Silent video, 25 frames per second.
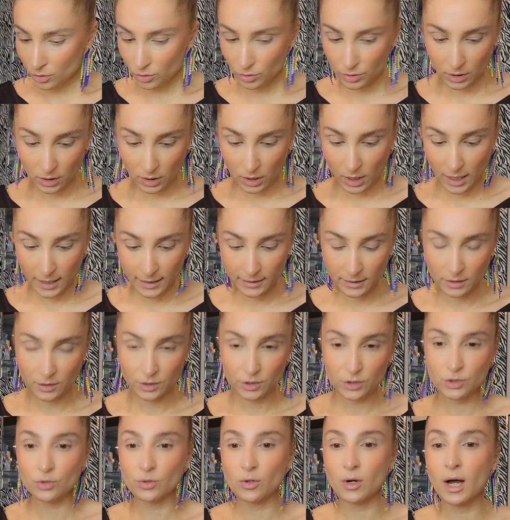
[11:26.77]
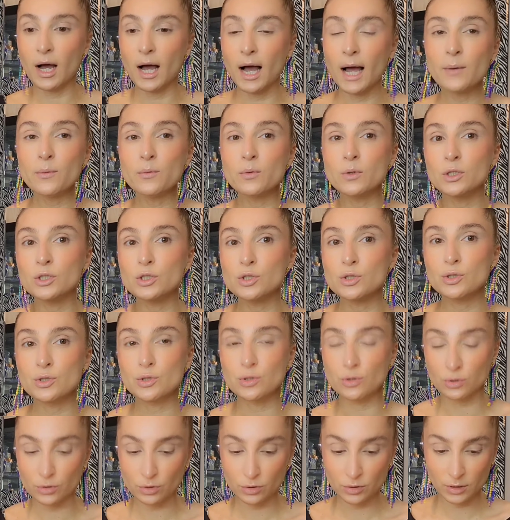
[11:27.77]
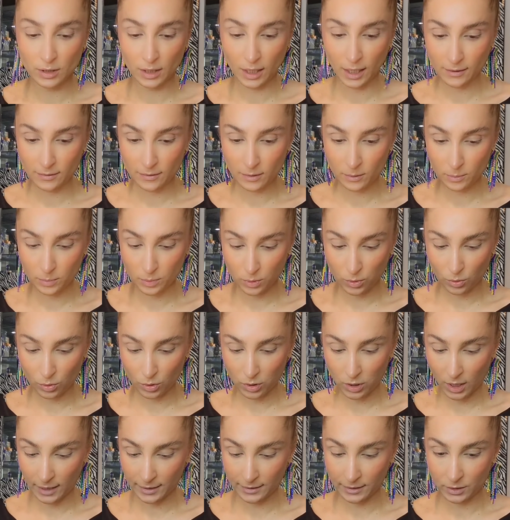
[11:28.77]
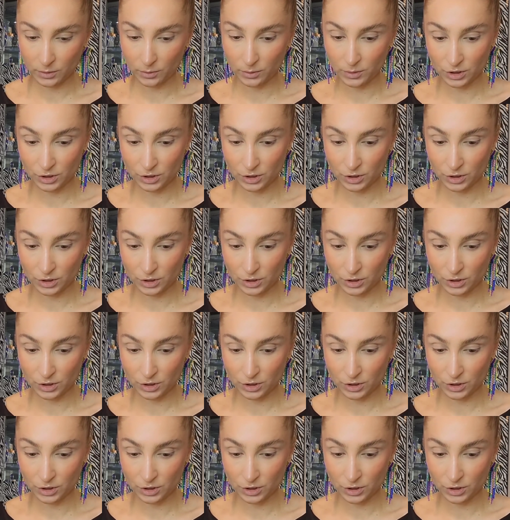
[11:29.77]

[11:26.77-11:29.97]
liner. So I want to do today the blue liner,